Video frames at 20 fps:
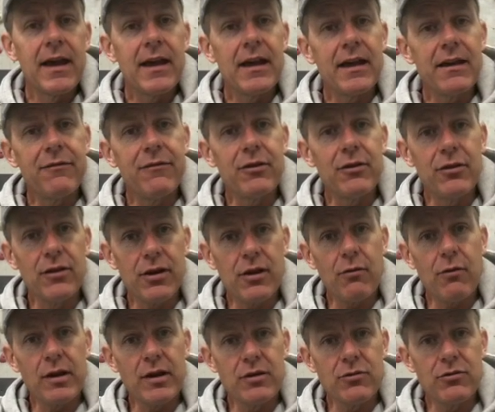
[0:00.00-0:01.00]
if you look at
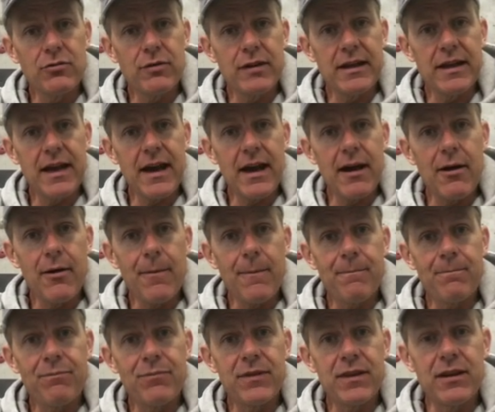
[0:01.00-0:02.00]
what you're doing now,
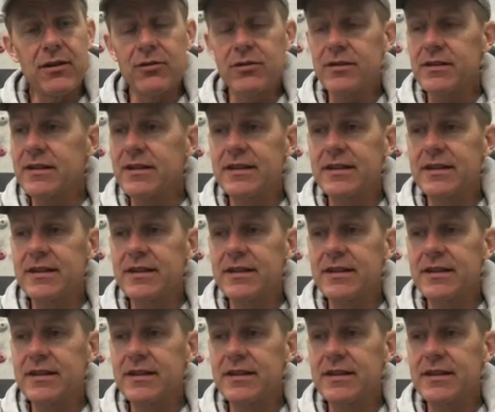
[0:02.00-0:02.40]
you're